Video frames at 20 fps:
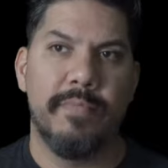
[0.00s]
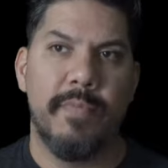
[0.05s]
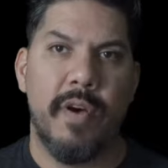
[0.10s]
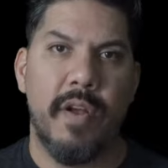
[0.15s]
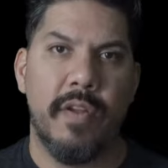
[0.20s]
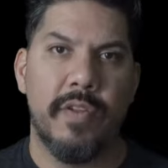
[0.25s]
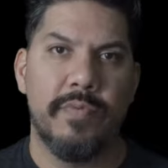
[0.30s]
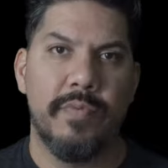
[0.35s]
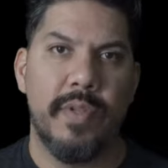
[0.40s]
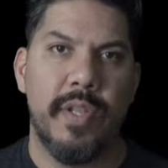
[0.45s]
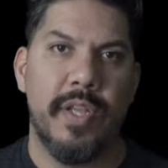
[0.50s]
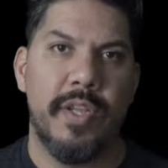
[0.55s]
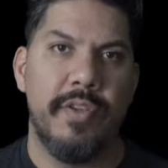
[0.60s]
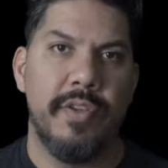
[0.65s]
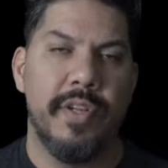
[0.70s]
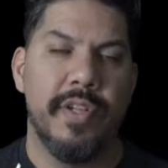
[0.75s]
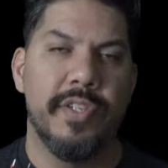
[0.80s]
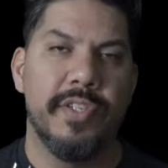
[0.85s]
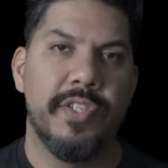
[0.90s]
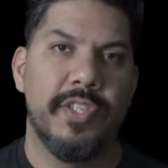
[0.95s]
models with it. You
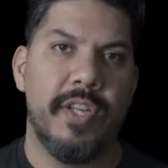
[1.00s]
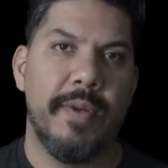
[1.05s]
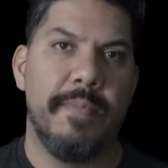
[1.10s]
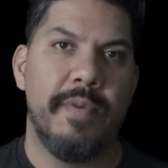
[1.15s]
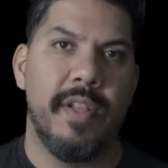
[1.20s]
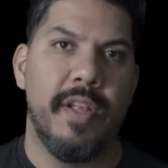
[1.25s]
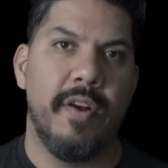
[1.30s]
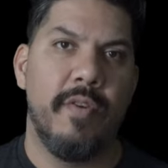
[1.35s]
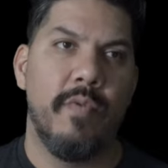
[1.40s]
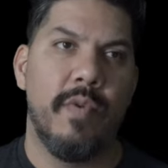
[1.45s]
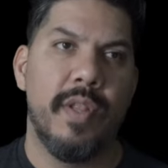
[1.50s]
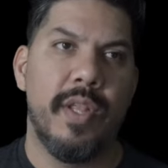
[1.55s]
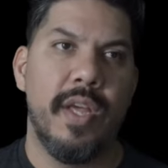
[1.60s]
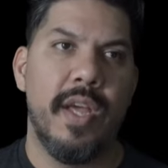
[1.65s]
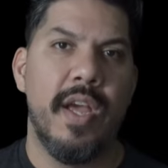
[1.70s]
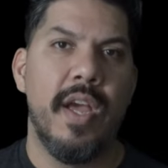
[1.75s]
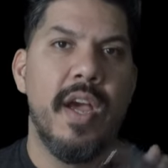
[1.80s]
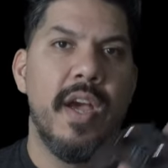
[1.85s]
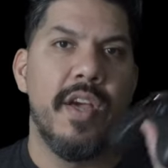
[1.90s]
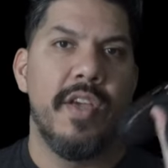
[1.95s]
can simulator with
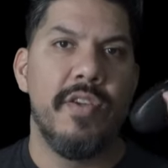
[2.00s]
it.